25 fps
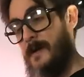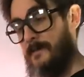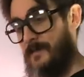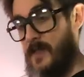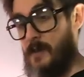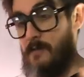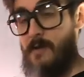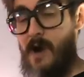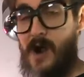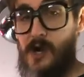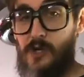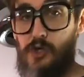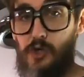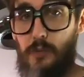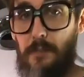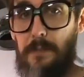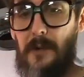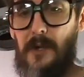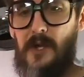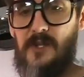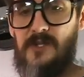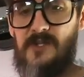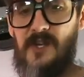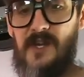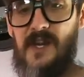There are
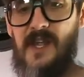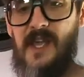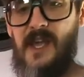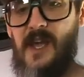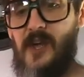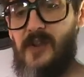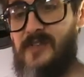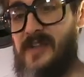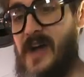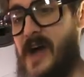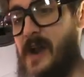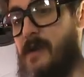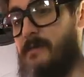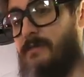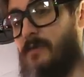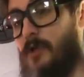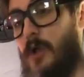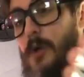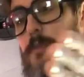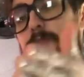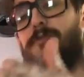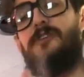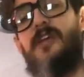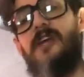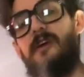duplicates in here, nine of
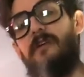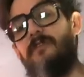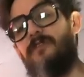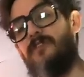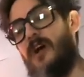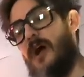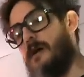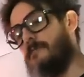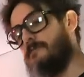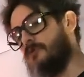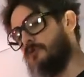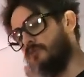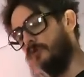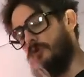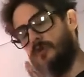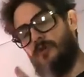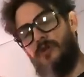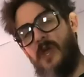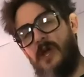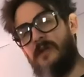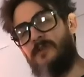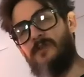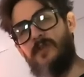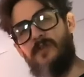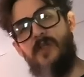clubs, king of diamonds, we'll
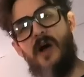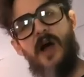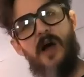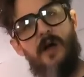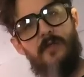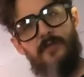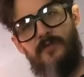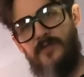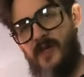get to that.